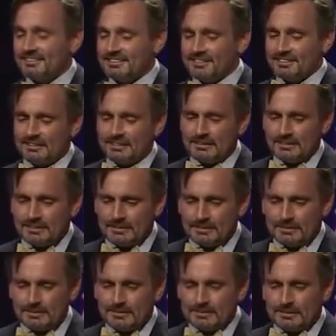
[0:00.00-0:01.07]

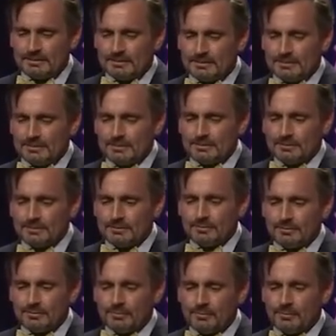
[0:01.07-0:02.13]

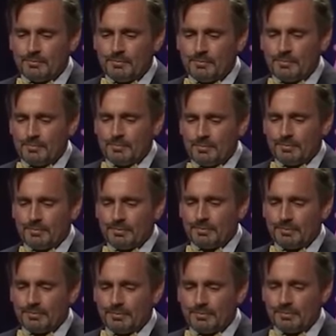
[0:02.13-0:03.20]

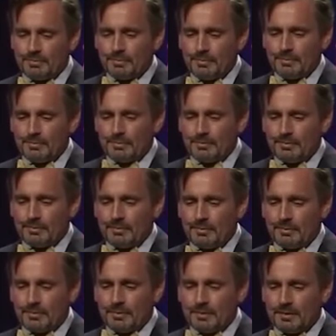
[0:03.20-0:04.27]

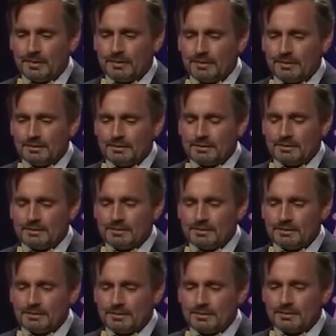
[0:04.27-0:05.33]

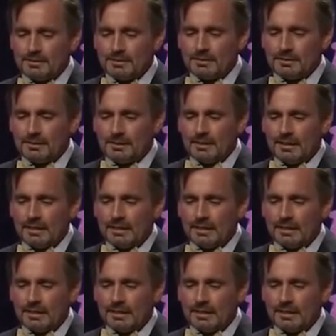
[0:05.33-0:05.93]
Nobody speaks.